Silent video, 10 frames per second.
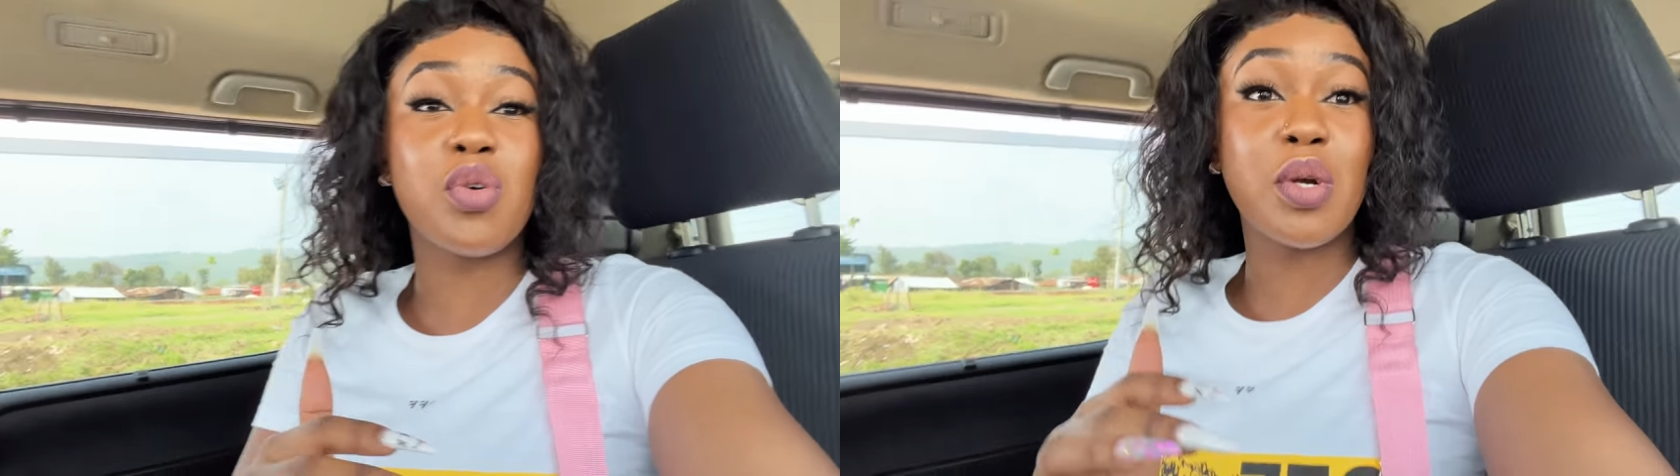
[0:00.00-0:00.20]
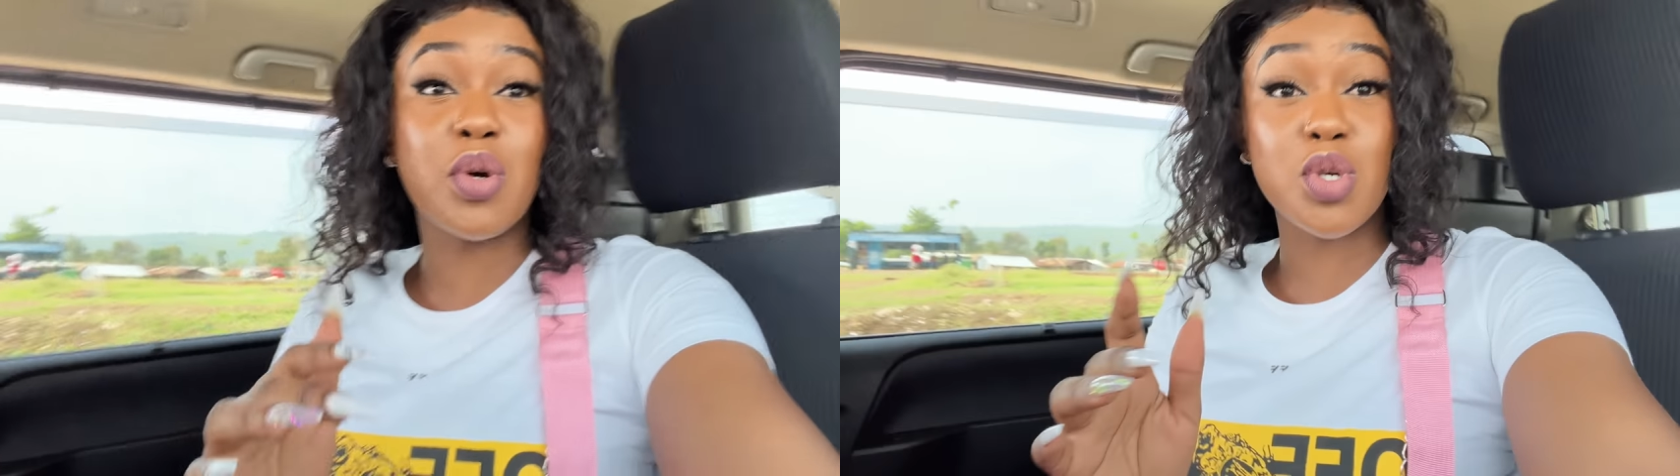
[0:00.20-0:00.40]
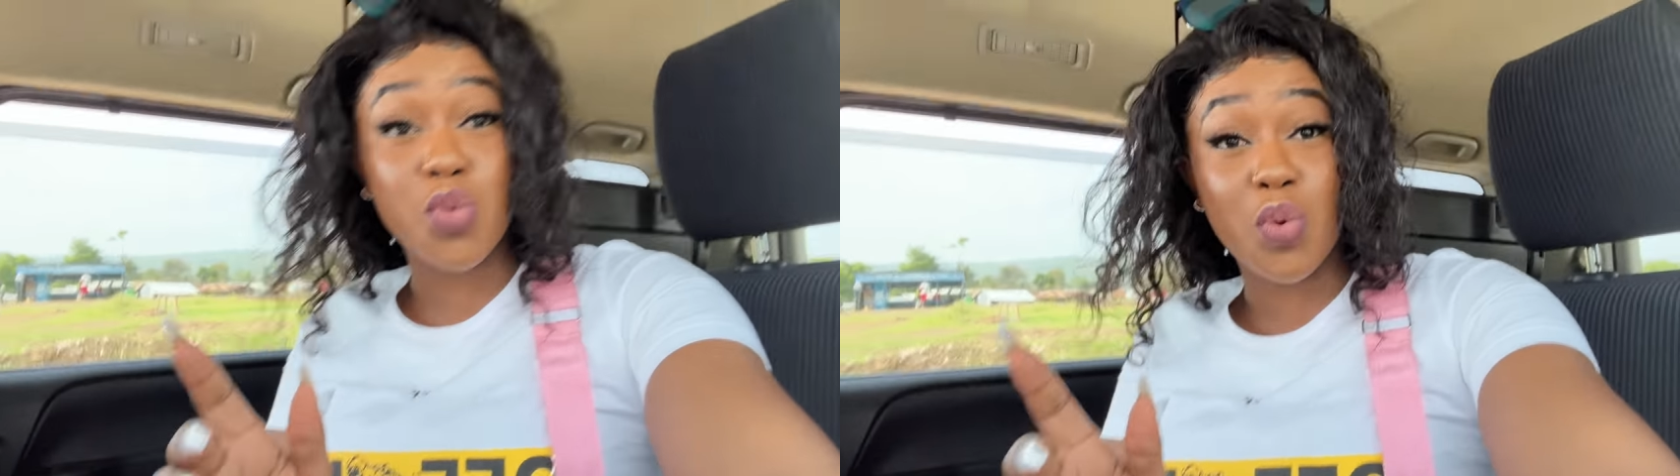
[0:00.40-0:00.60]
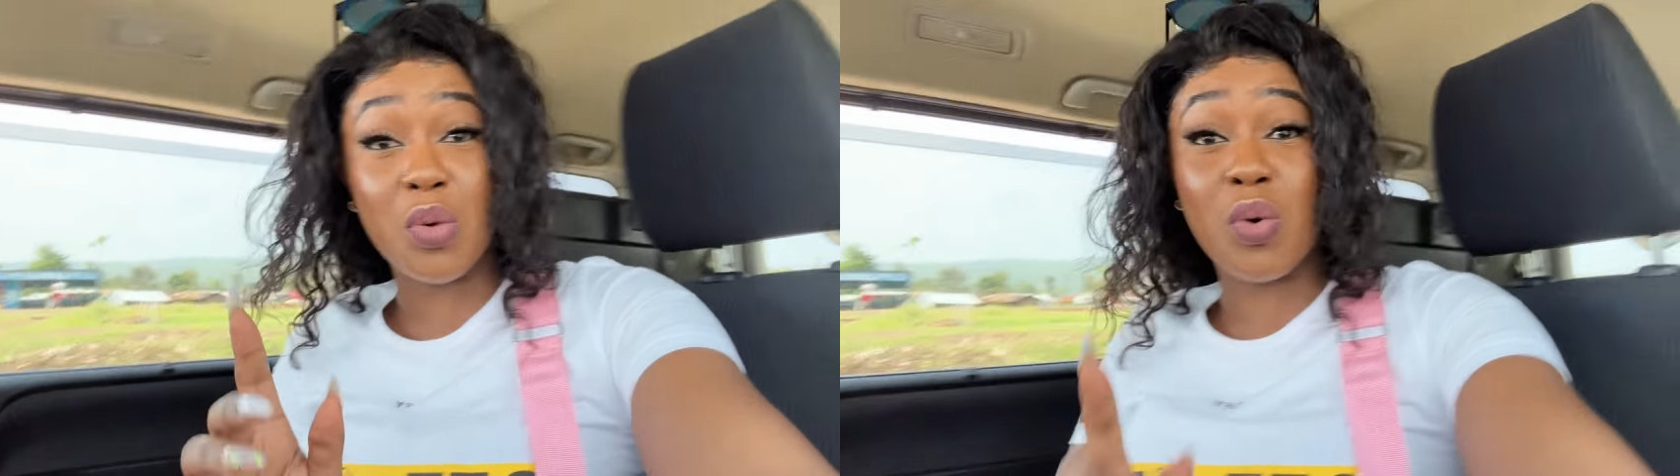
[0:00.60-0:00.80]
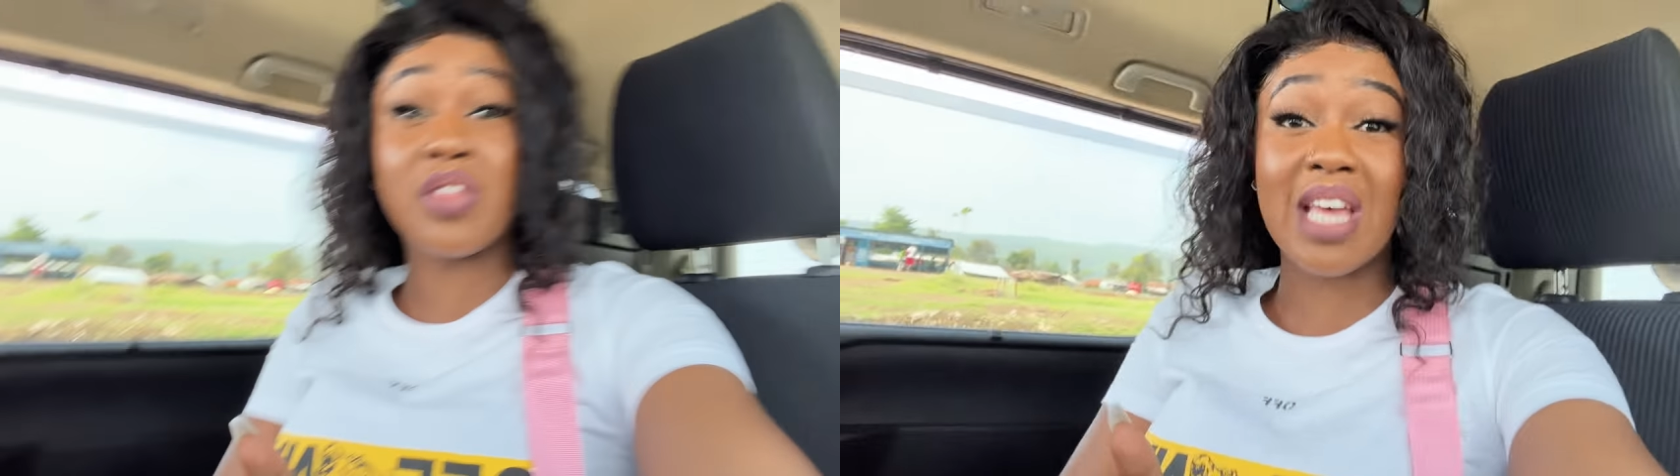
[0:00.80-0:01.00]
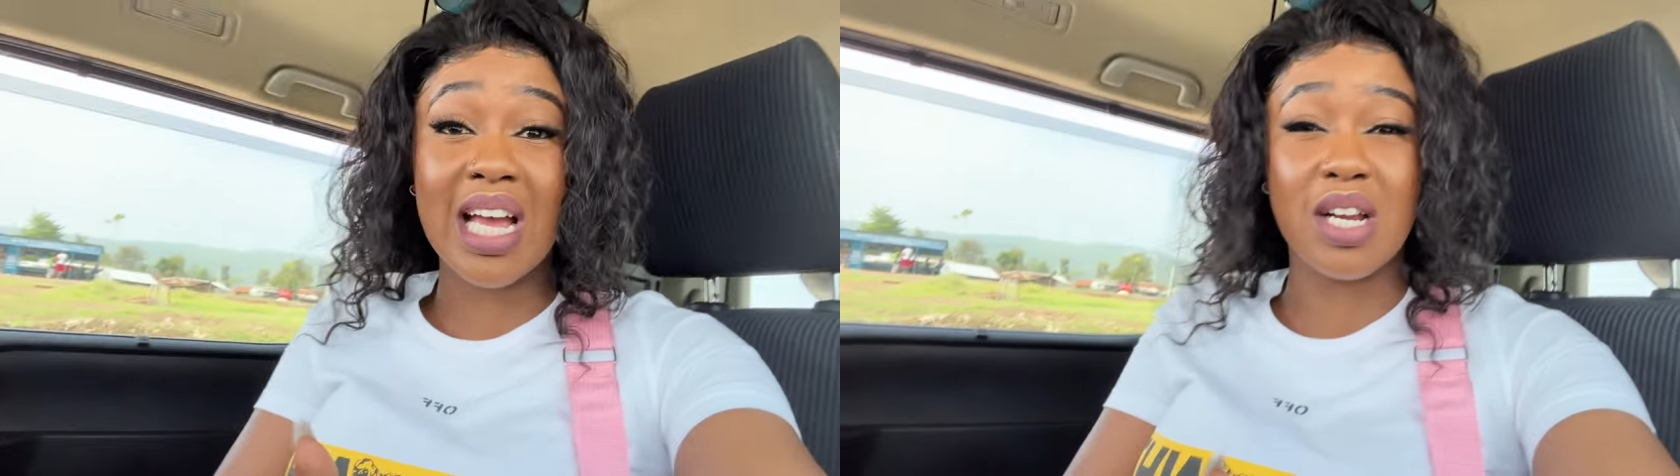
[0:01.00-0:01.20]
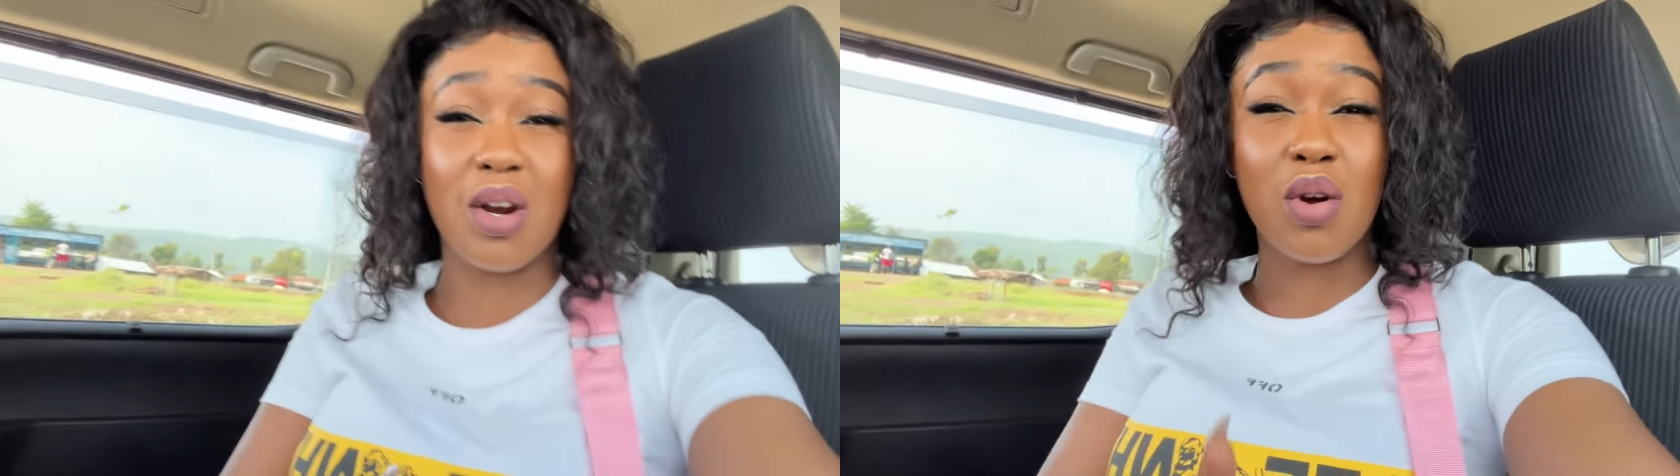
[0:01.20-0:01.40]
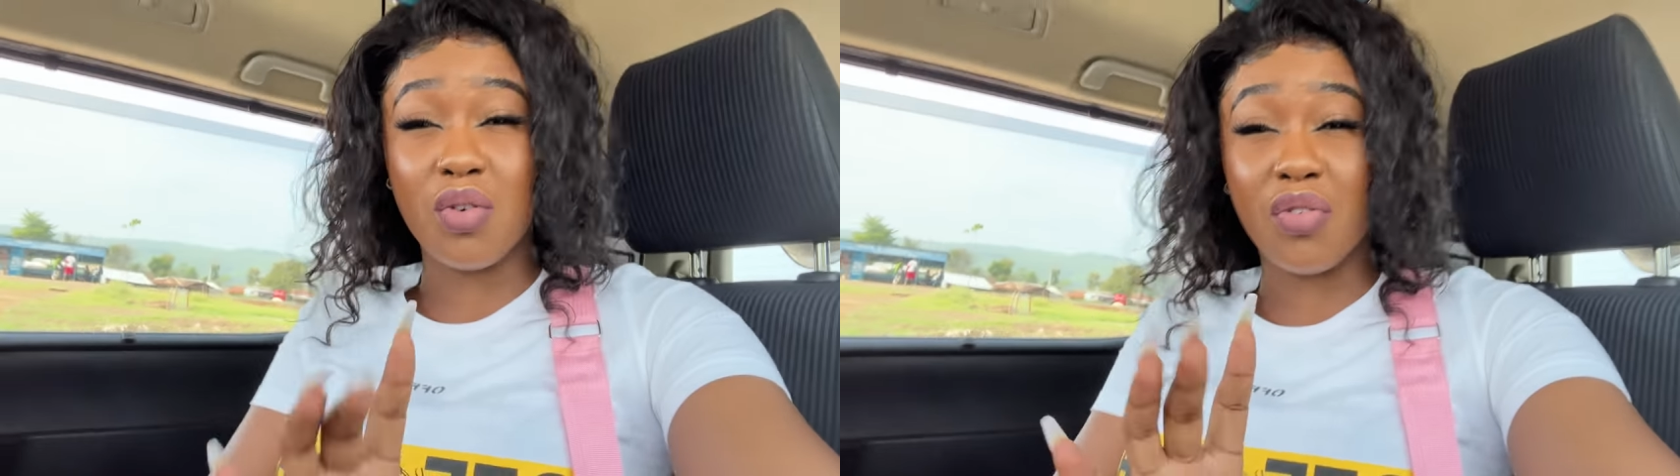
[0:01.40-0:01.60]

because we were there at around